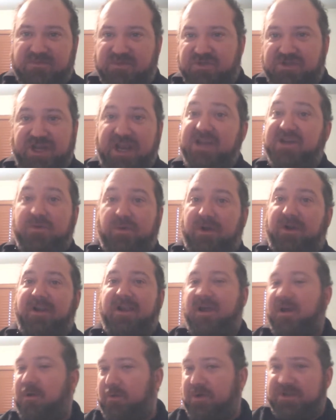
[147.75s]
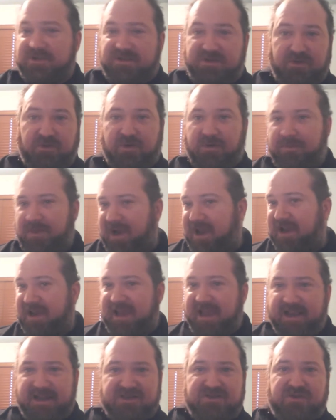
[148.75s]
January I want to, or by
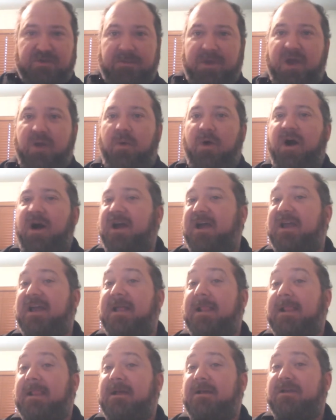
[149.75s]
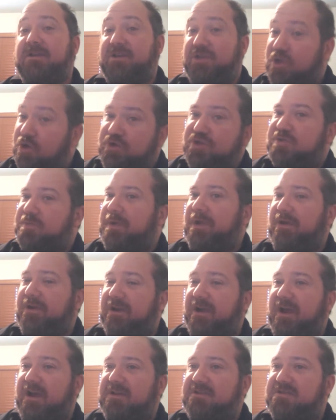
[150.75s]
X or by Y, you just
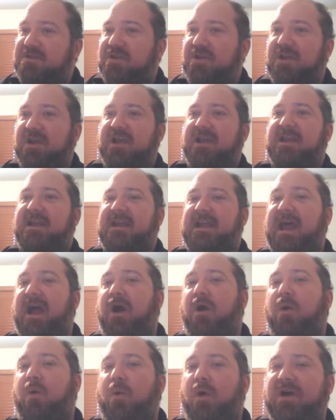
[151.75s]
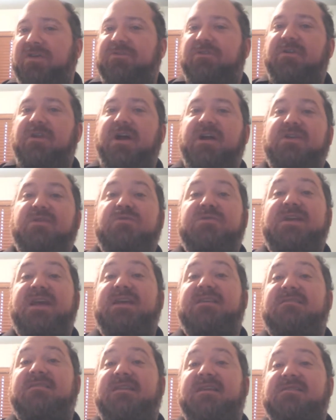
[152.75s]
periodized. Now, whether or not you
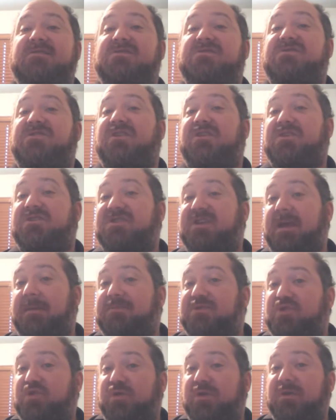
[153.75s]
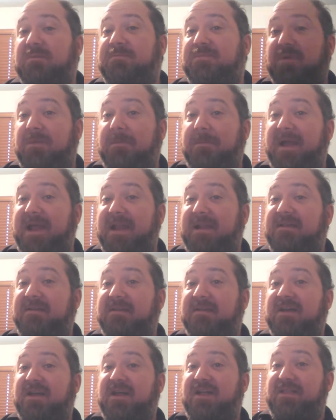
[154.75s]
take the necessary steps to implement
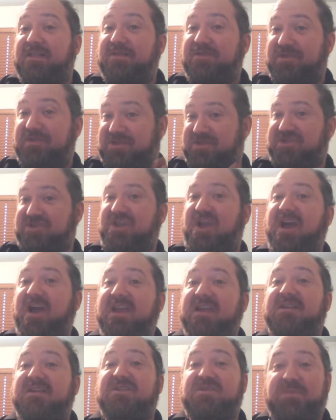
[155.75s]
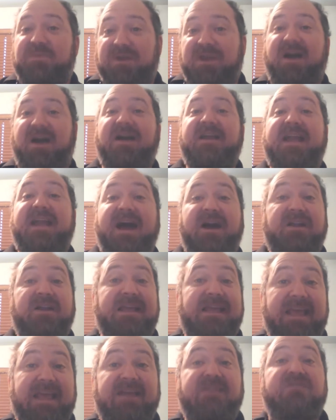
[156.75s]
the science behind how to
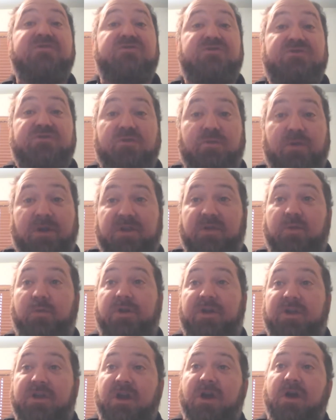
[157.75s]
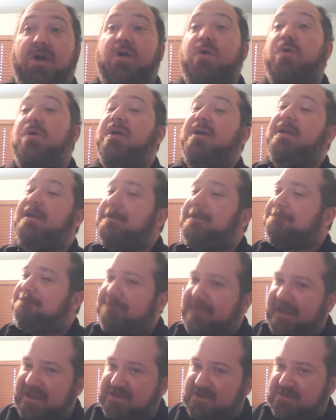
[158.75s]
get to where you want to go,
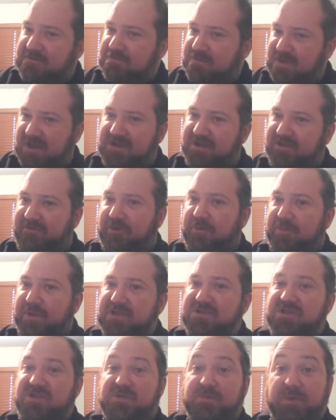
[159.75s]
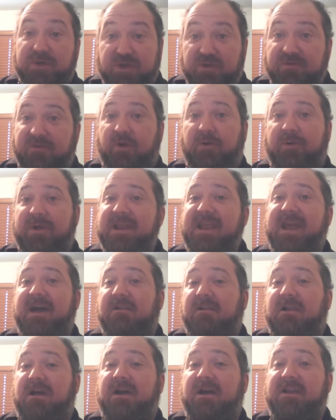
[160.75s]
that's a different business. But you've already
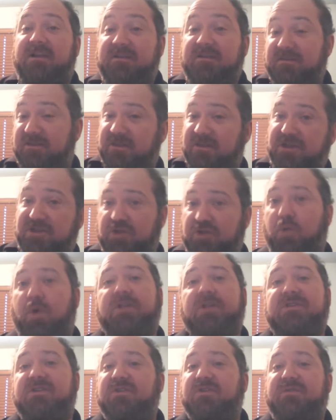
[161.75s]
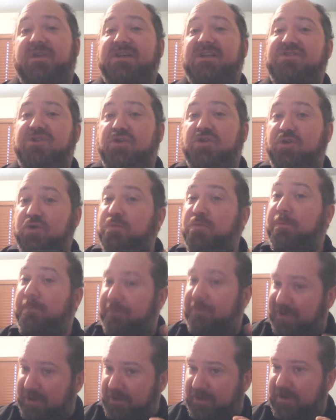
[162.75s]
outlined that you want to do that, so you
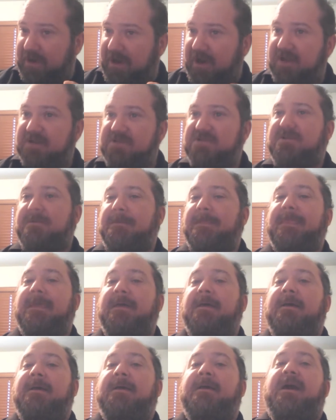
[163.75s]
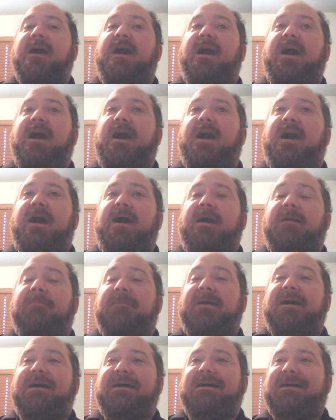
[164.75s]
periodized. I
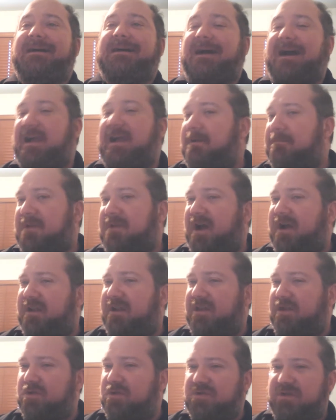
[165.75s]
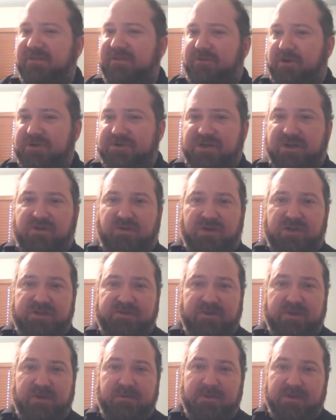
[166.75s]
am not hugely versed in
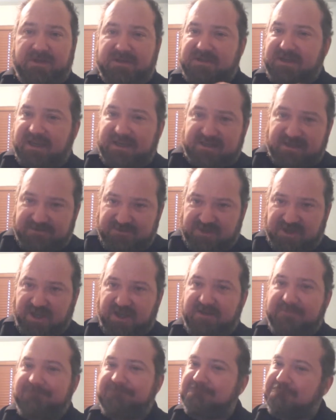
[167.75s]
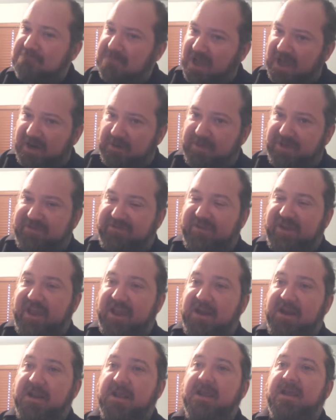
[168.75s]
CrossFit because, as I've said, not a big
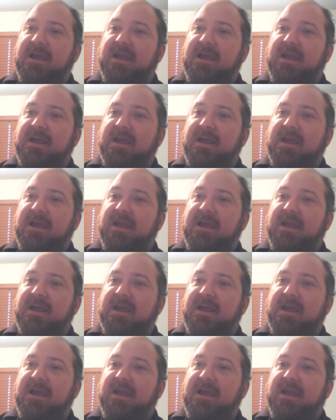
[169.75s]
fan.